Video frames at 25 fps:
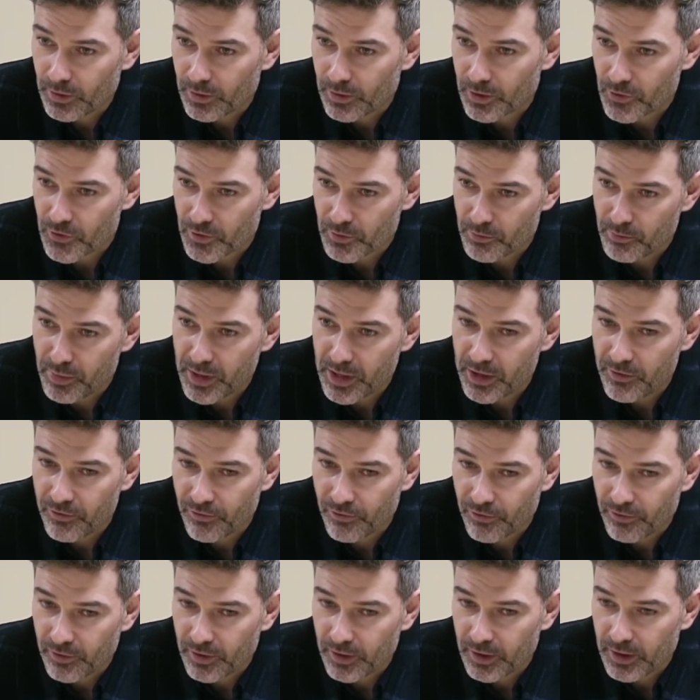there's a
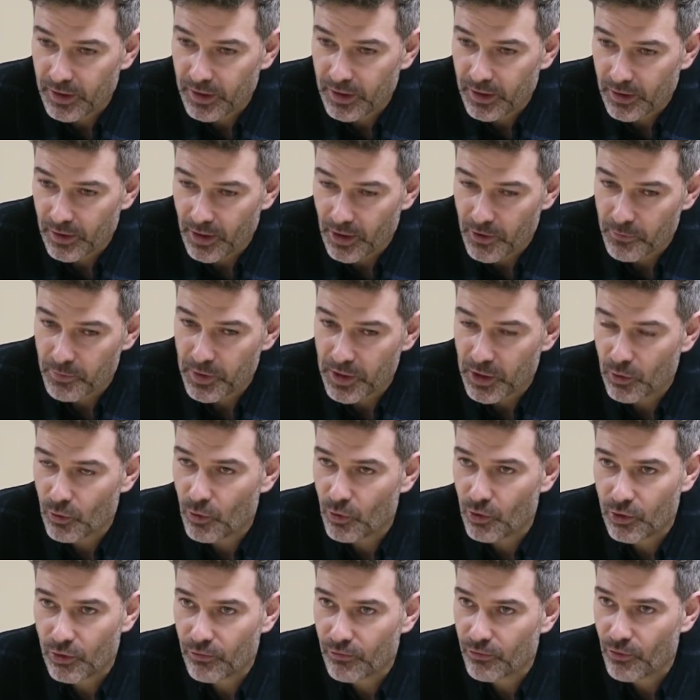beef that's been
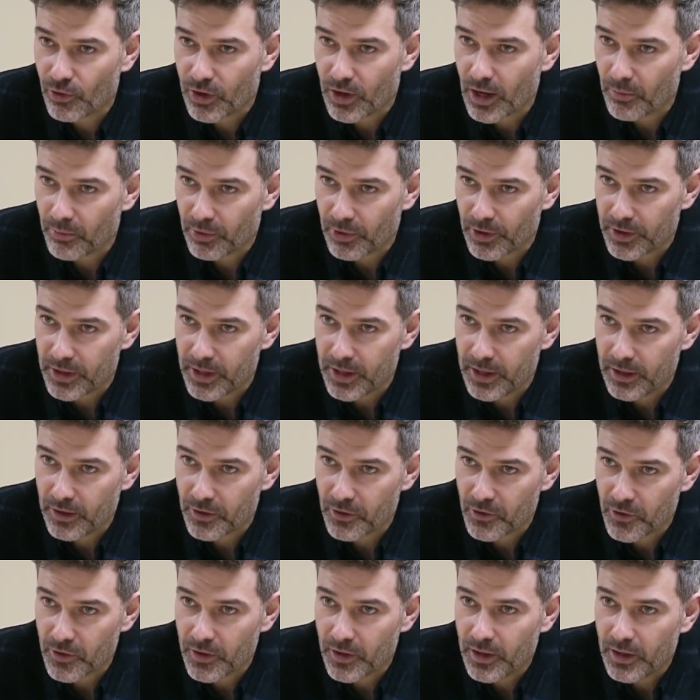going on for a couple of
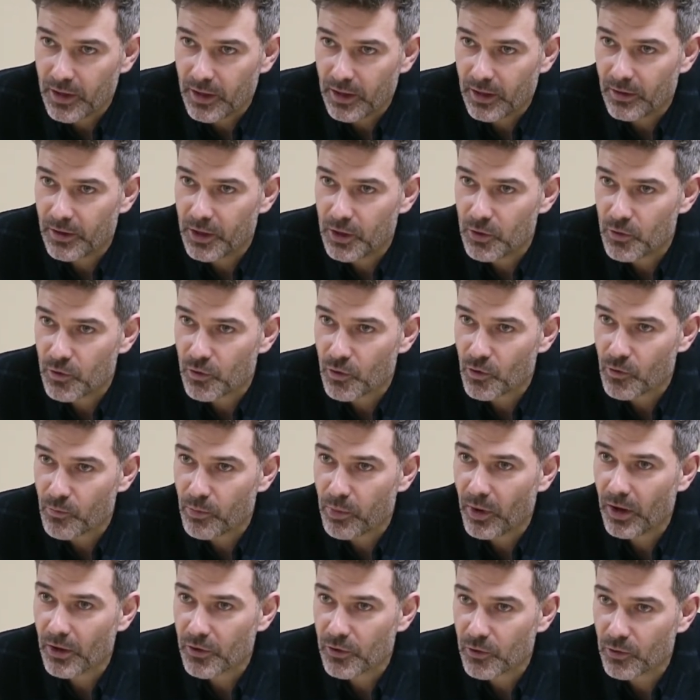years. They used to
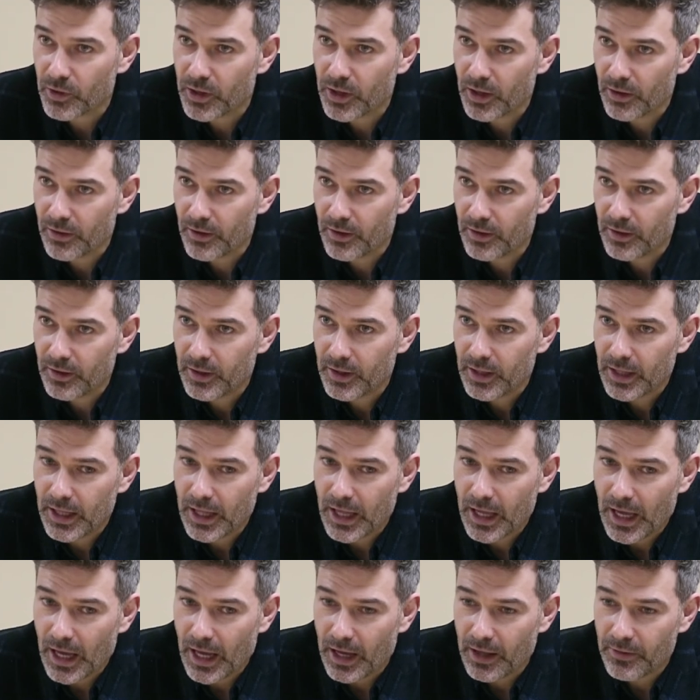spar together,
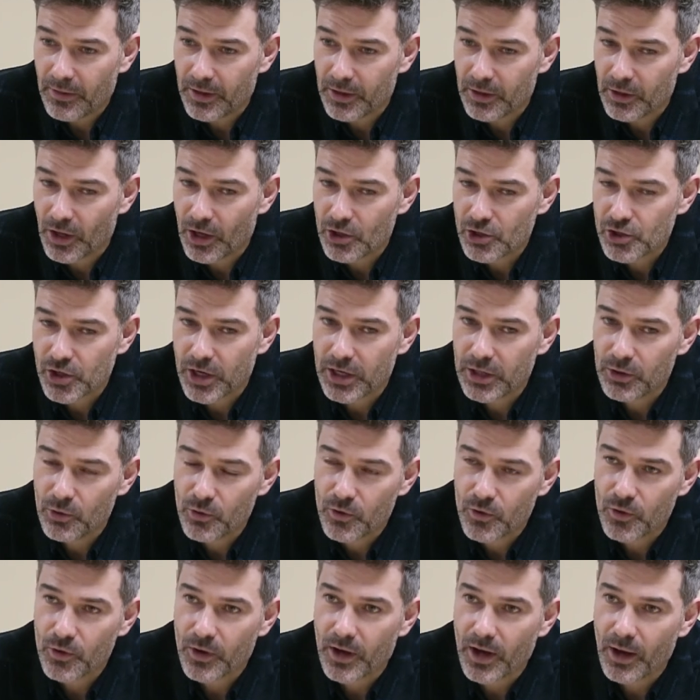and then Ashane
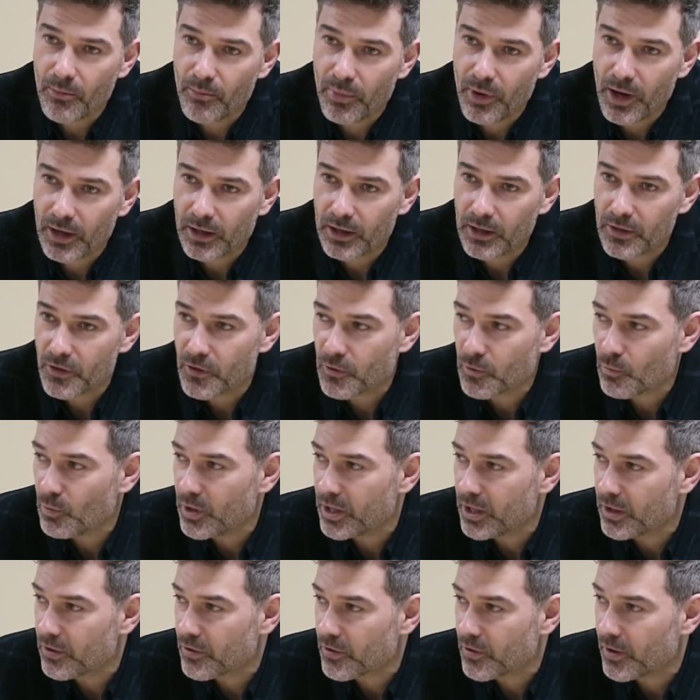used to come back and
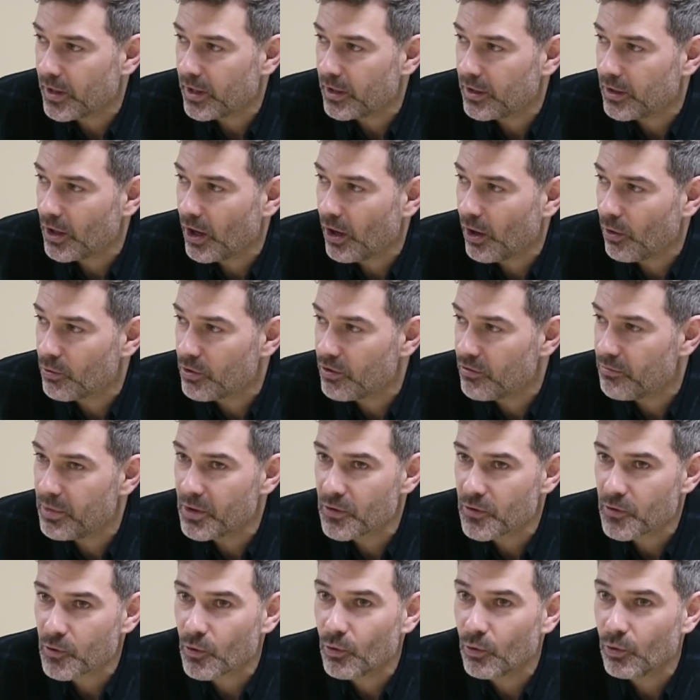tweet saying, oh, you've
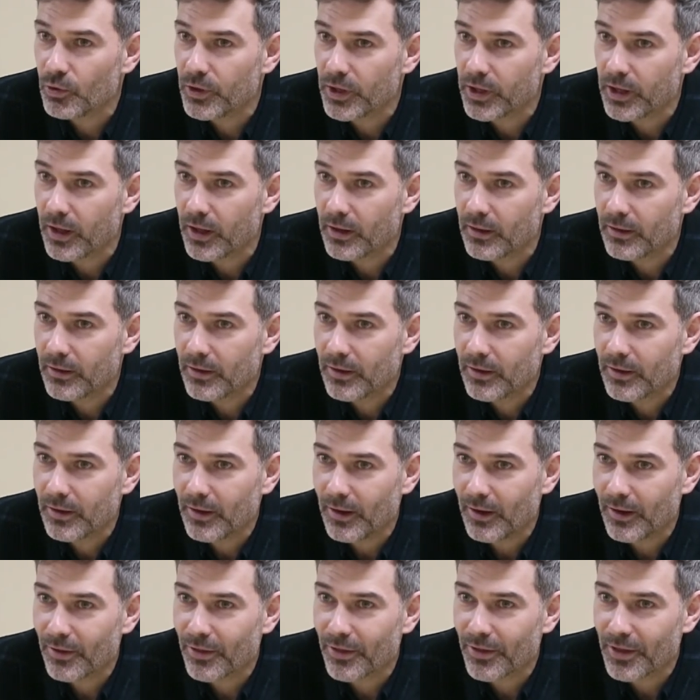been schooled again,
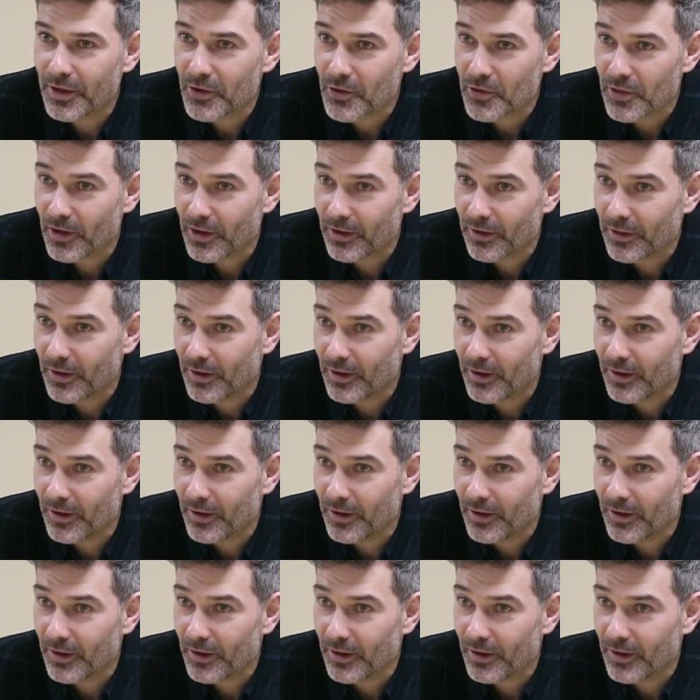and things like that.